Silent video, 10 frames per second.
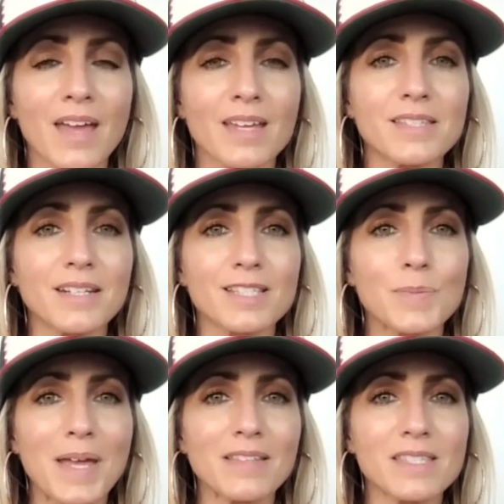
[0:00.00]
Is it
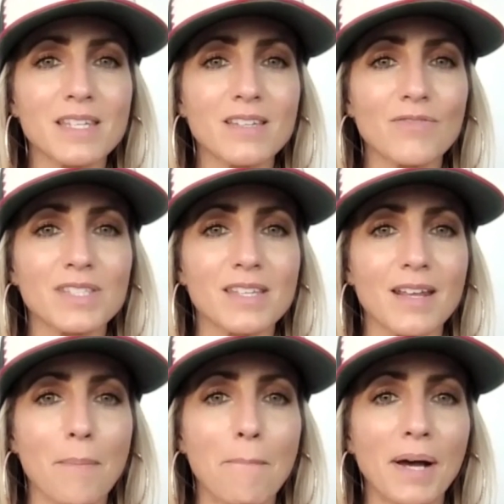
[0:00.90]
expansive? Is
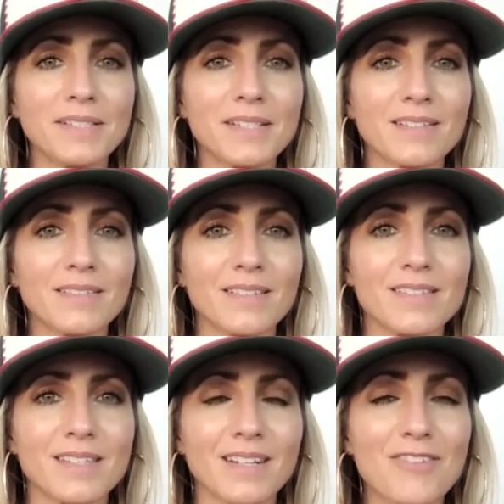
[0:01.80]
it abundant?
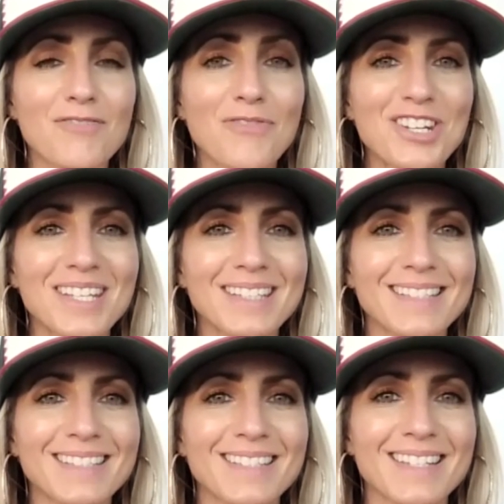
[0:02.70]
Is it
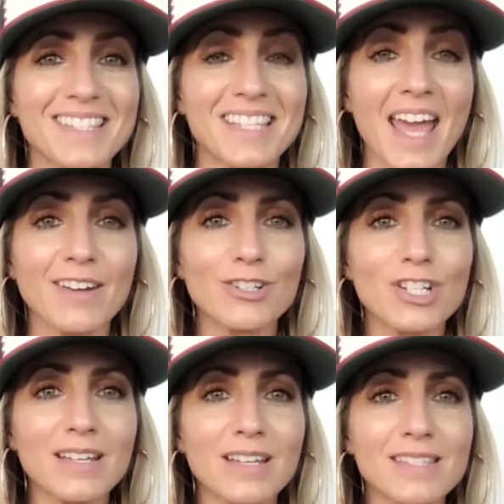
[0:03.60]
infinite? Is it
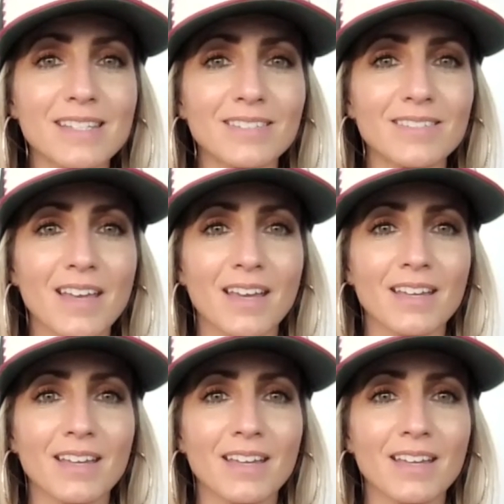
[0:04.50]
energizing?